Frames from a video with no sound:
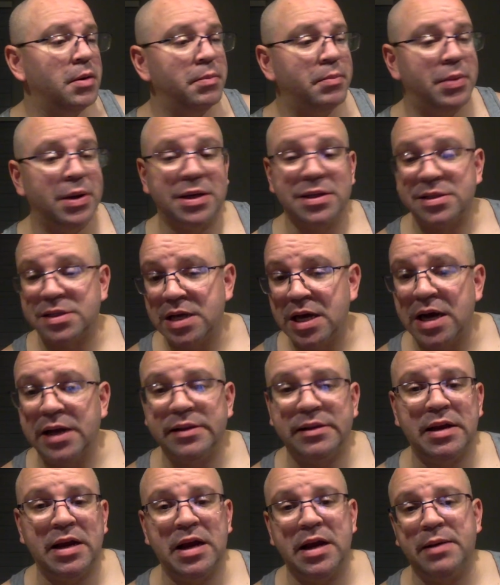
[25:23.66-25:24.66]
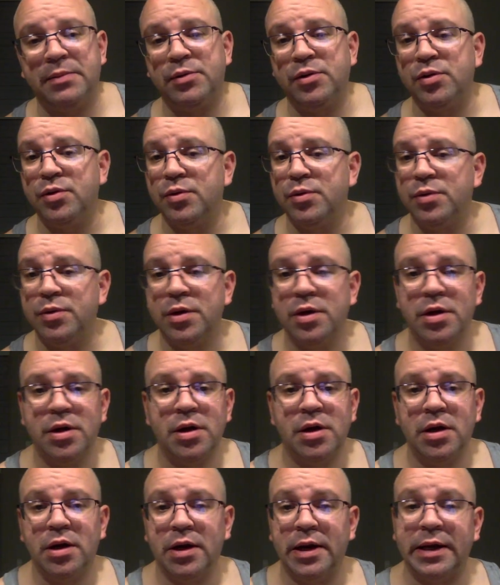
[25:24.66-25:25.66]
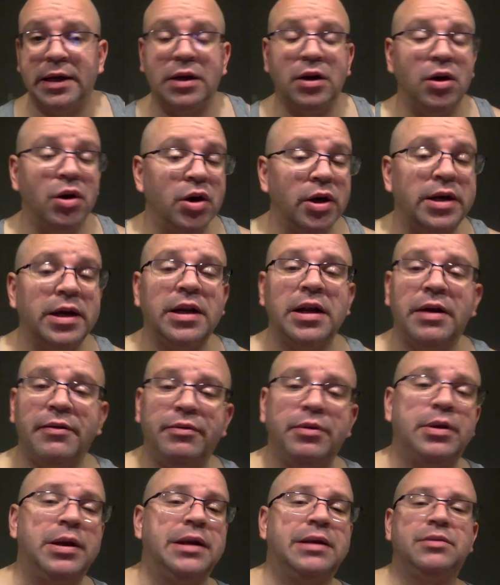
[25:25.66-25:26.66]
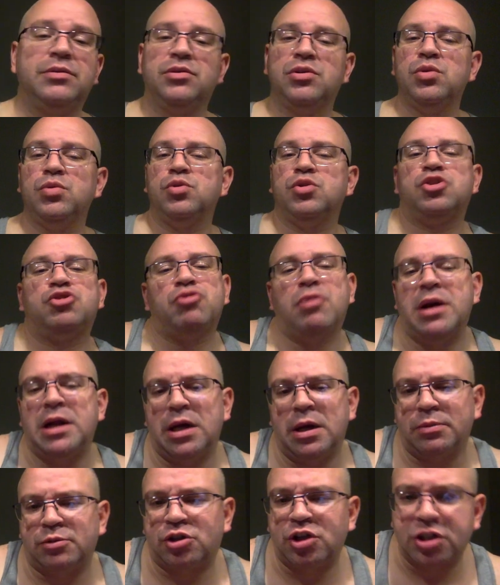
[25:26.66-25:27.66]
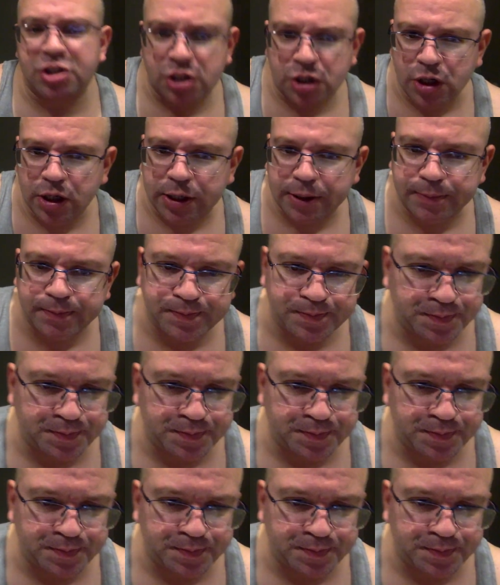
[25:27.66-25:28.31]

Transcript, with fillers: Because goddamn, dude, like look at every like dude, straight up, just look